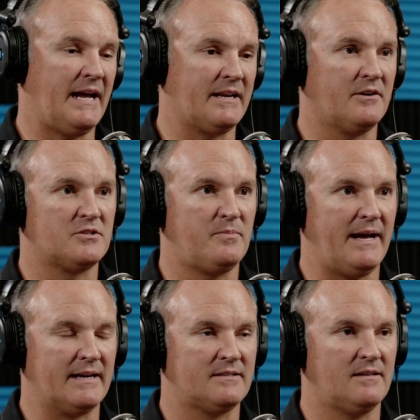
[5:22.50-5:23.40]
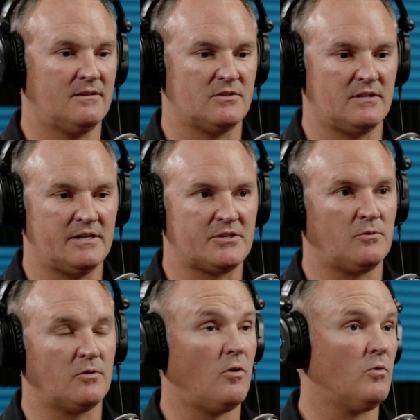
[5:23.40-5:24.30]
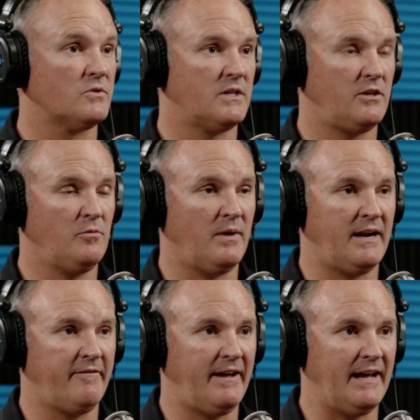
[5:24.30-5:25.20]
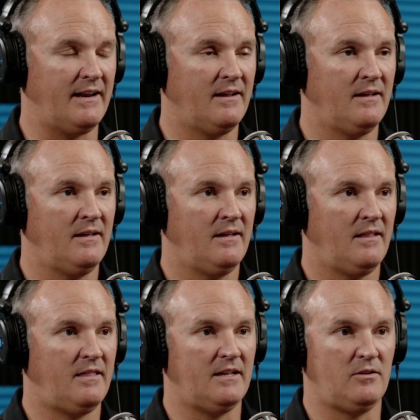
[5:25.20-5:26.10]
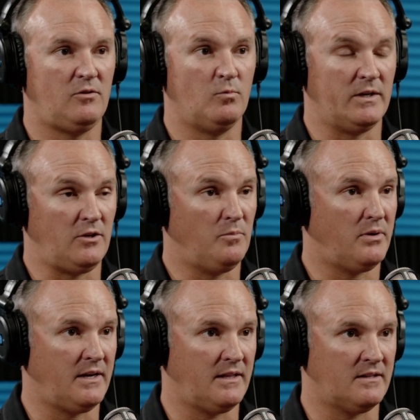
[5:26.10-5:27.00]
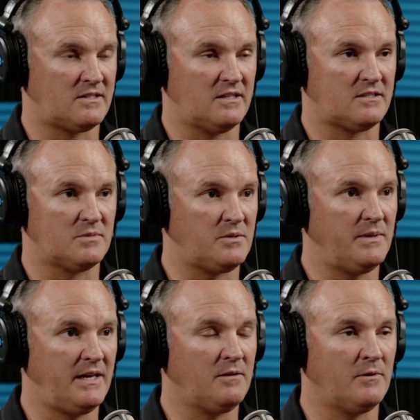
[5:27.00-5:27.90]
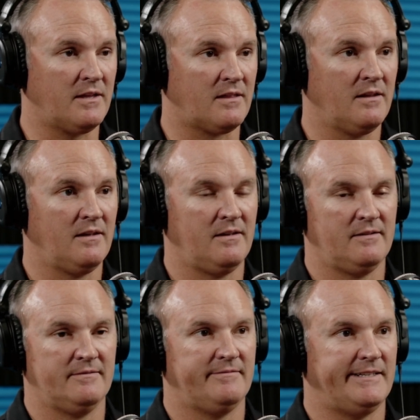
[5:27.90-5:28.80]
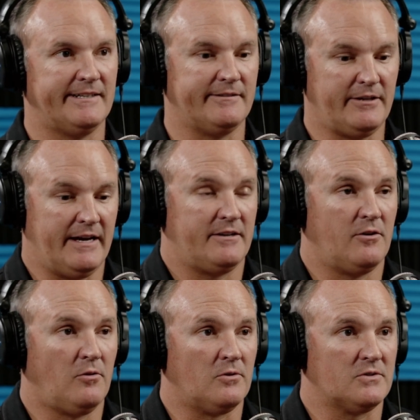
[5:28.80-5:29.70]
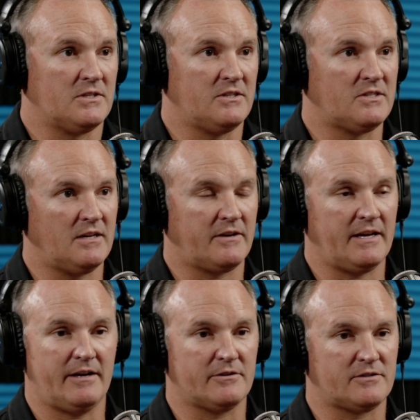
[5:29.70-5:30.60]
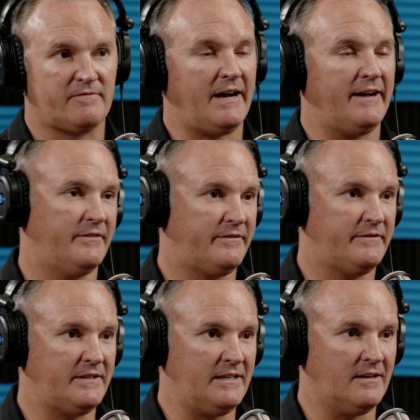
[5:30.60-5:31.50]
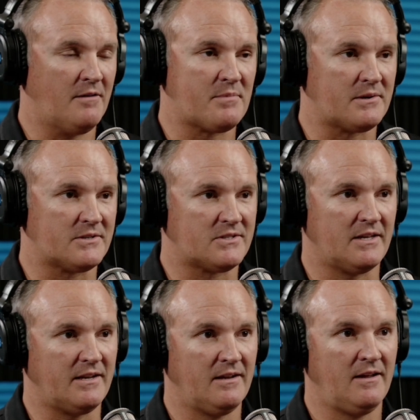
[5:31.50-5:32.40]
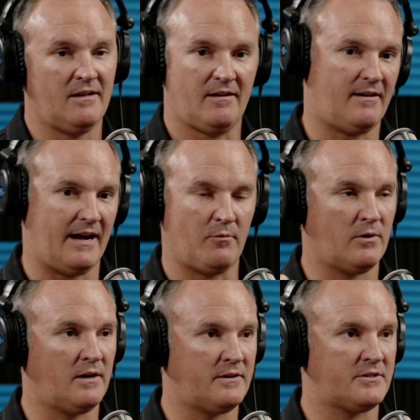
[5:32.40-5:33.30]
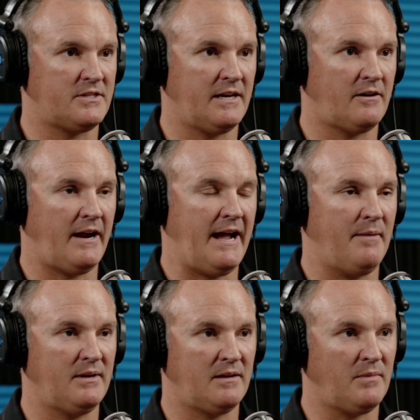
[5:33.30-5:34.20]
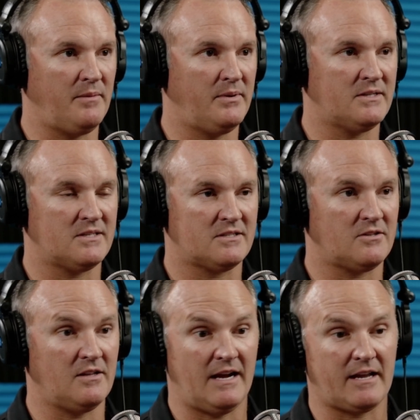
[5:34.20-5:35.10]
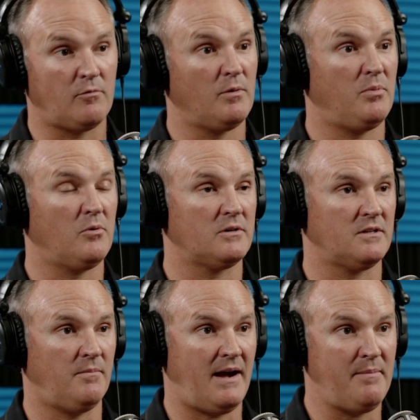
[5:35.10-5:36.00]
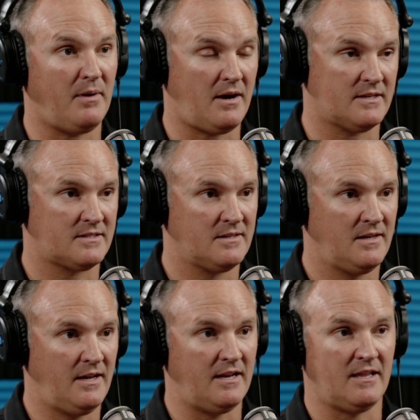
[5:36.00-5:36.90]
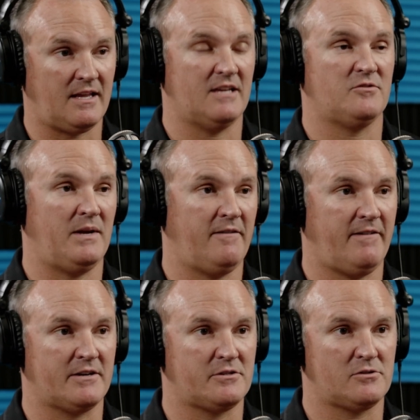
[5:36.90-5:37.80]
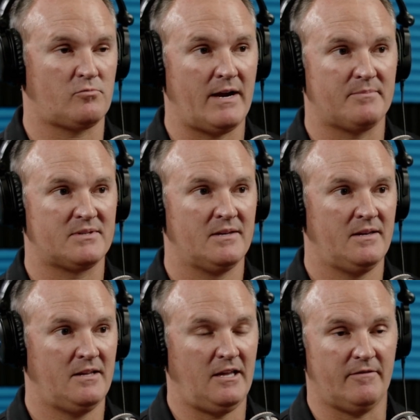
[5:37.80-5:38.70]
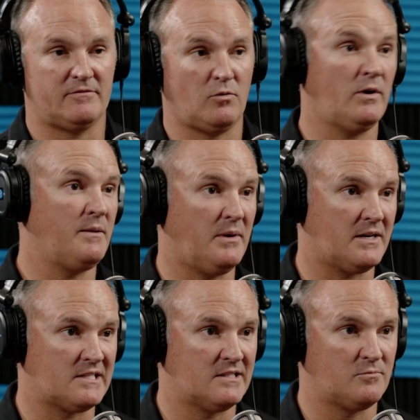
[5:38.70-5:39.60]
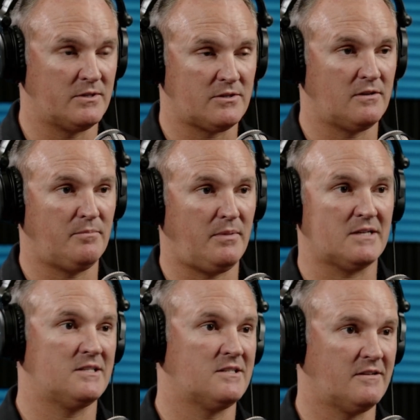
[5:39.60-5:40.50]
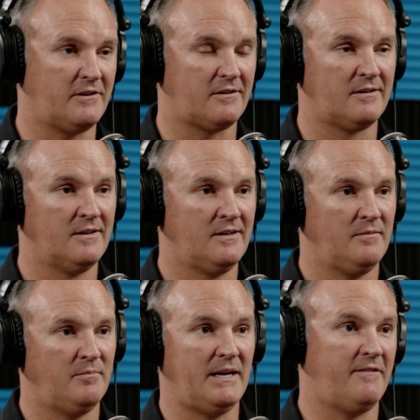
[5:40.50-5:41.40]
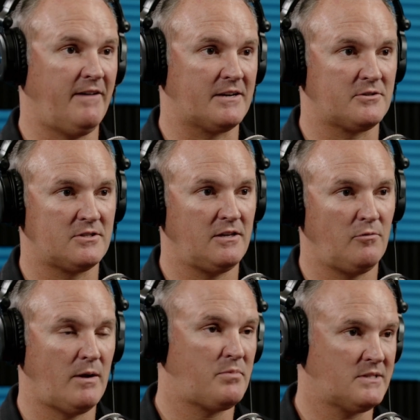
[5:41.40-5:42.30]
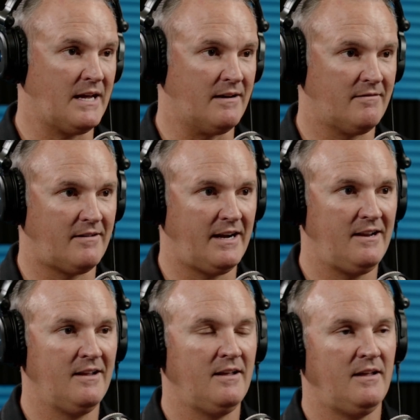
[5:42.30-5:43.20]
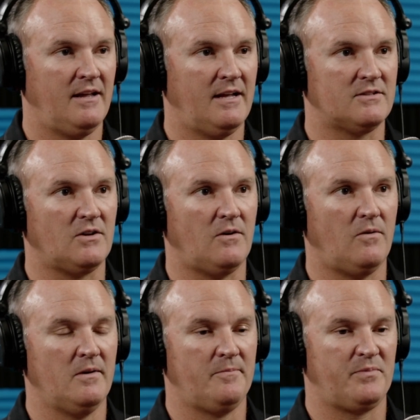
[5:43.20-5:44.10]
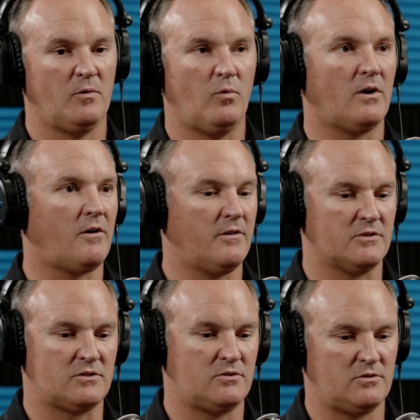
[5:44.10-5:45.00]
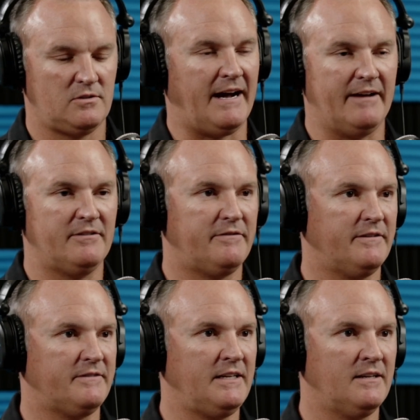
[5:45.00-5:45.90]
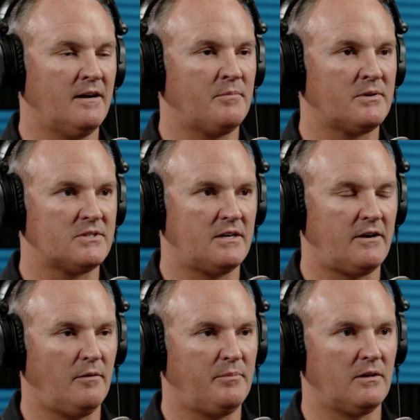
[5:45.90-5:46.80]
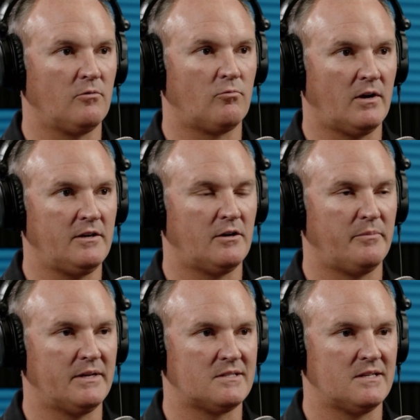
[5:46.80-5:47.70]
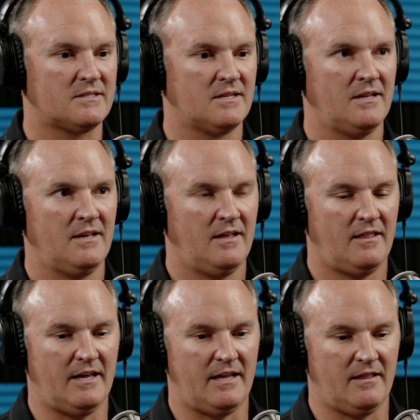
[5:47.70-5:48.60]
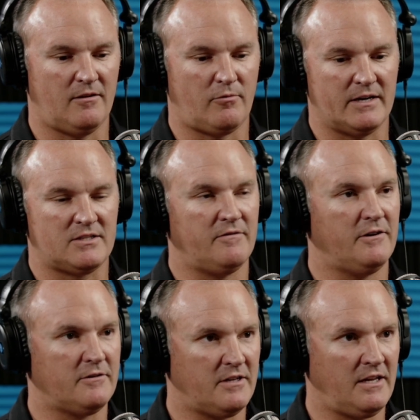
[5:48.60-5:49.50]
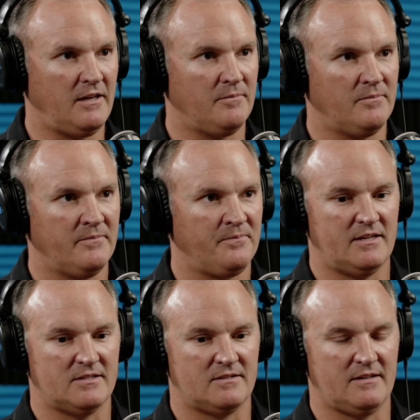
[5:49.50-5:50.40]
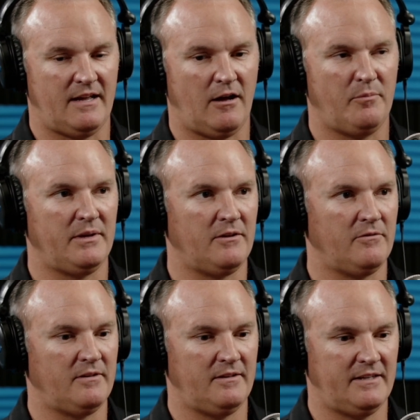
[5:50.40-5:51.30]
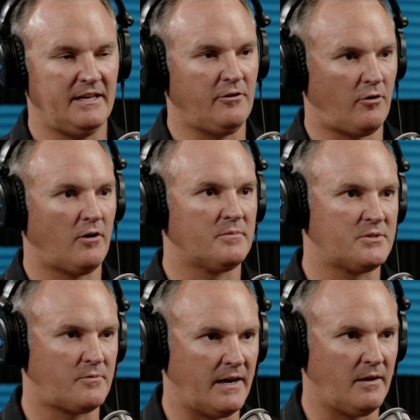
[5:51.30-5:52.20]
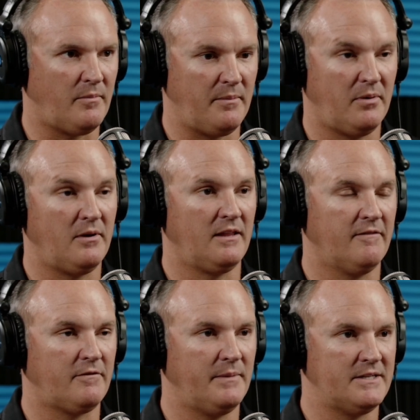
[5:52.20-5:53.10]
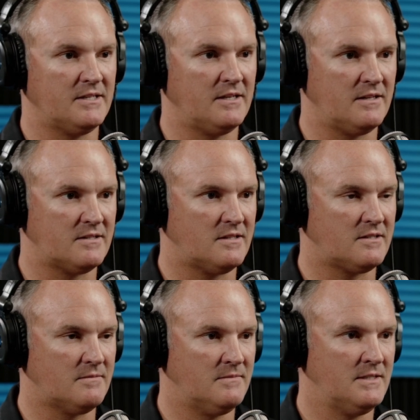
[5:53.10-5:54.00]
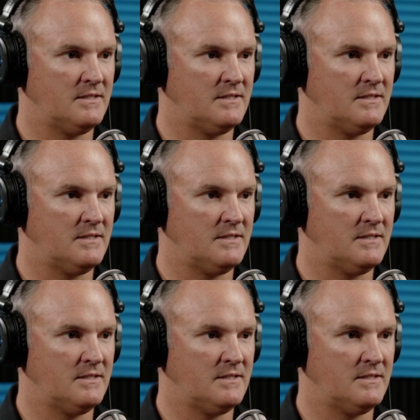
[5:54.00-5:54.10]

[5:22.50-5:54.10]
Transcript: that goes back to those initial goals that you might have had, that when you put in the systems to begin with, you had goals and you said, okay, here's 5 to 15 numbers that I want to understand are happening in my business so that I could report to my boss. And in the case of manufacturers reps, you have 20 bosses, which are the bosses of your manufacturers that you represent, right? Yeah. And so what are those 5 to 15 numbers that are helping you run your business that the rest of your team is helping you get your arms around by putting the information into the system?